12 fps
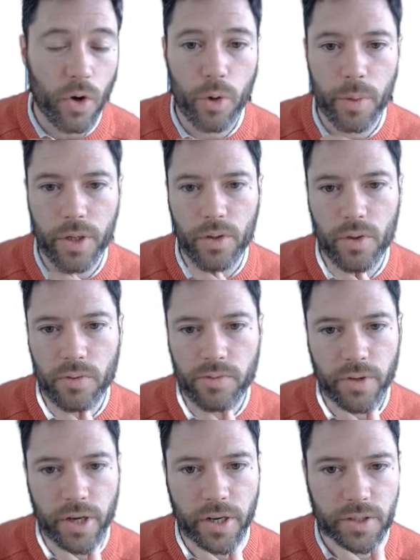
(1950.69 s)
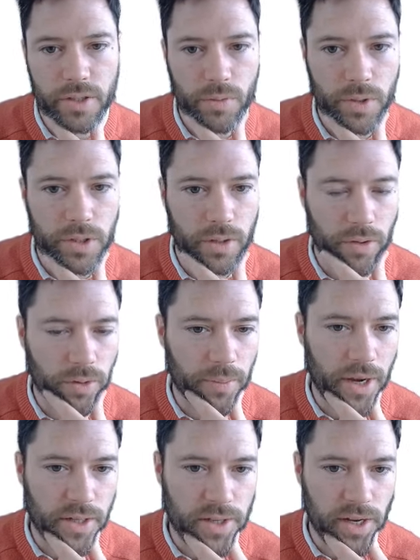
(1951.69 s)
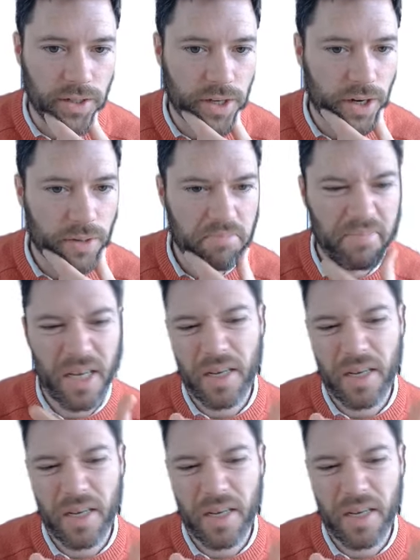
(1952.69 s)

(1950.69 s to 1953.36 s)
or we can override with our own max length here.